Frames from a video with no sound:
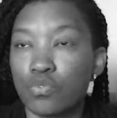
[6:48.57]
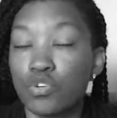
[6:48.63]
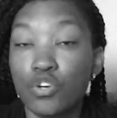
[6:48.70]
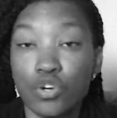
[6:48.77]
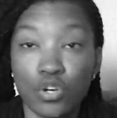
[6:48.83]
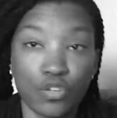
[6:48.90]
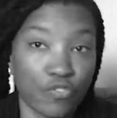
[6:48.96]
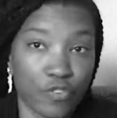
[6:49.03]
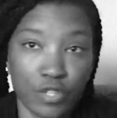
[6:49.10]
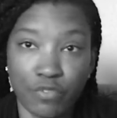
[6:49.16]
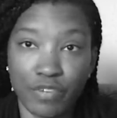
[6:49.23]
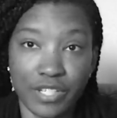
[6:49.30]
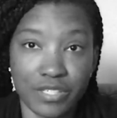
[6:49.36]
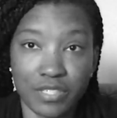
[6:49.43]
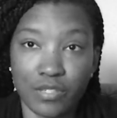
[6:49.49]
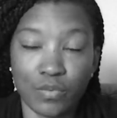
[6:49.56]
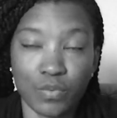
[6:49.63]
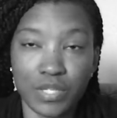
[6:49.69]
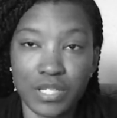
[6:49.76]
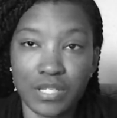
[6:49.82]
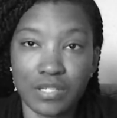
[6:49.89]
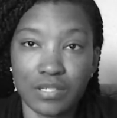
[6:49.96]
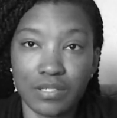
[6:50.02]
cook for the rest of the
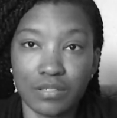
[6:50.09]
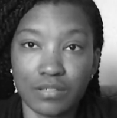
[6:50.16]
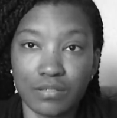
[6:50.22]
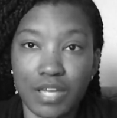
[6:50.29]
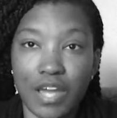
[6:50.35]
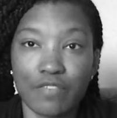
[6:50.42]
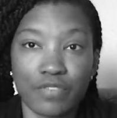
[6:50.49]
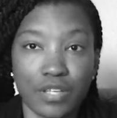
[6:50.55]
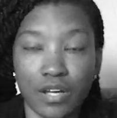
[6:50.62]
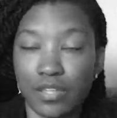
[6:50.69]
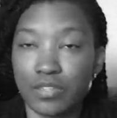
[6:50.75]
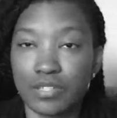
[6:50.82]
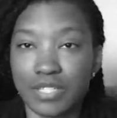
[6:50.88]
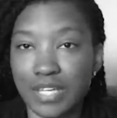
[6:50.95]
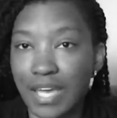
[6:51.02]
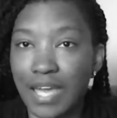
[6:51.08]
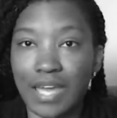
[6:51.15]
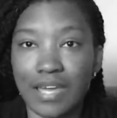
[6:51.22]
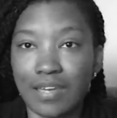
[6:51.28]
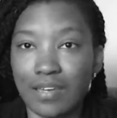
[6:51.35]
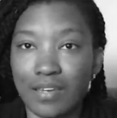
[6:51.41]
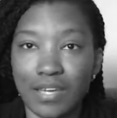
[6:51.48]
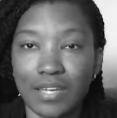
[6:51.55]
week every other
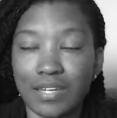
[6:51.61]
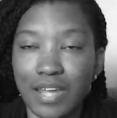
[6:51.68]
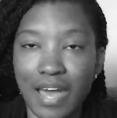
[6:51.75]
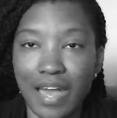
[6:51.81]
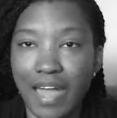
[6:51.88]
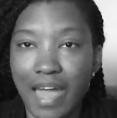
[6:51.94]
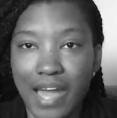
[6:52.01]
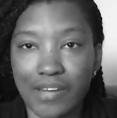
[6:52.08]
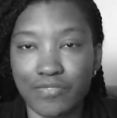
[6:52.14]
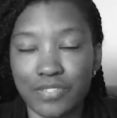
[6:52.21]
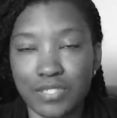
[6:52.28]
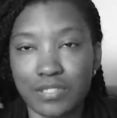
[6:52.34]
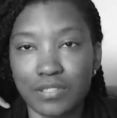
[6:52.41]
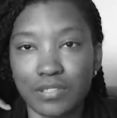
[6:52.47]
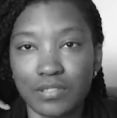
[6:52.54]
day and not have to,